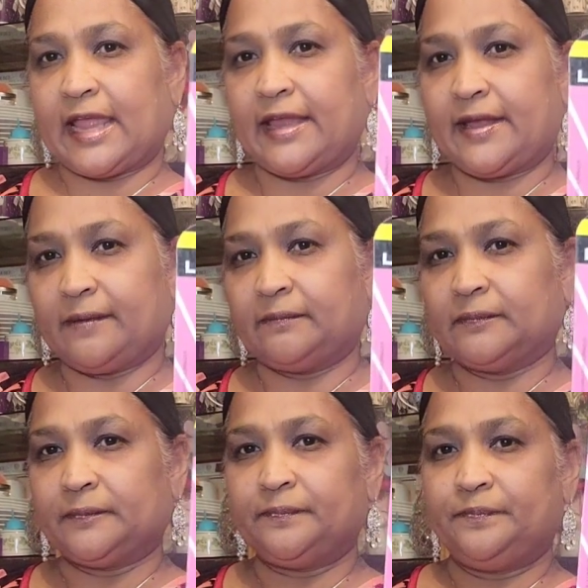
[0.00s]
like
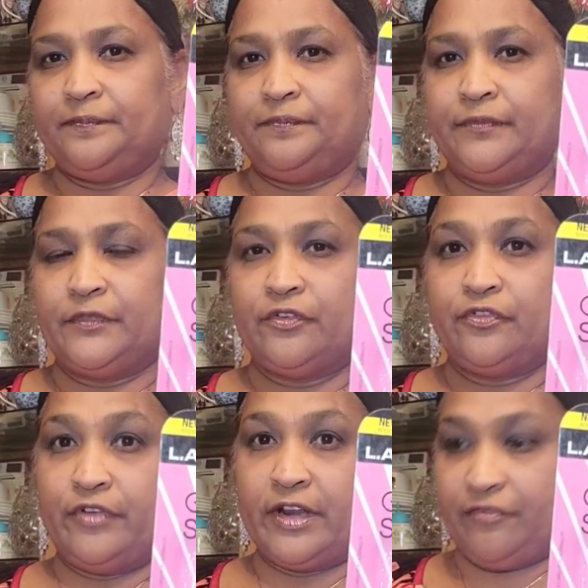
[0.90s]

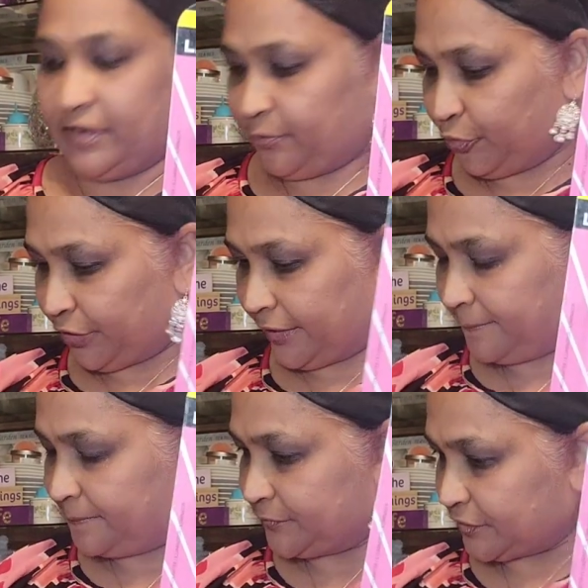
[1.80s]
really really pretty
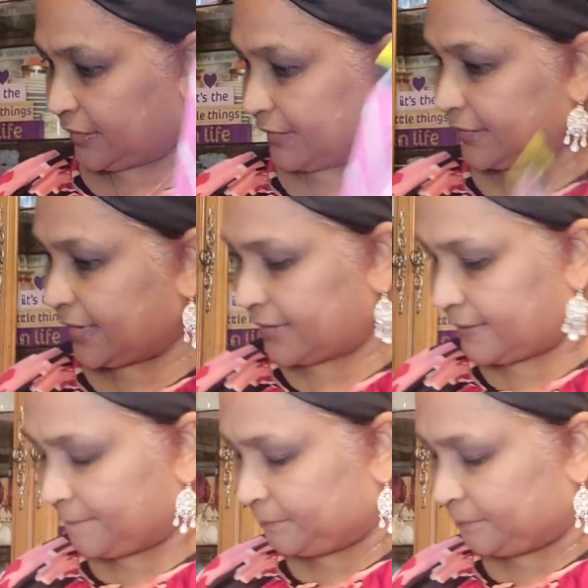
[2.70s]
so i got that